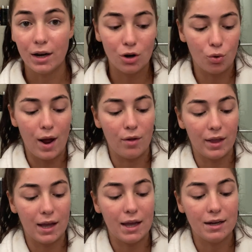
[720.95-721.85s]
it around.
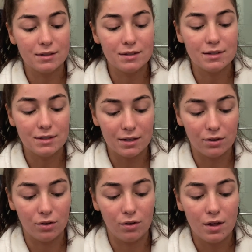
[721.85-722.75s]
Like, it is
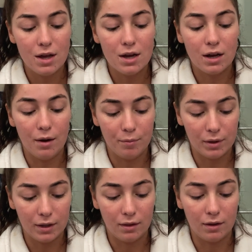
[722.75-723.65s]
still
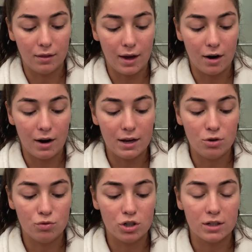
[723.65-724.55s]
completely there, and
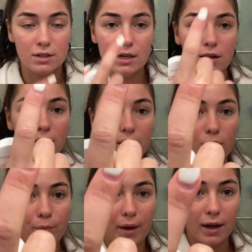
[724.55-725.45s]
you just need a little
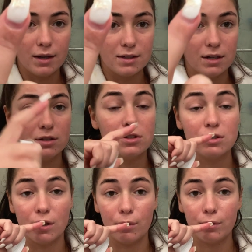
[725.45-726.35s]
bit because it is
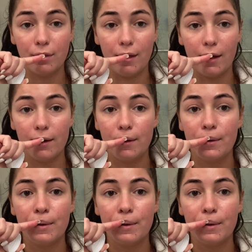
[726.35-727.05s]
so thick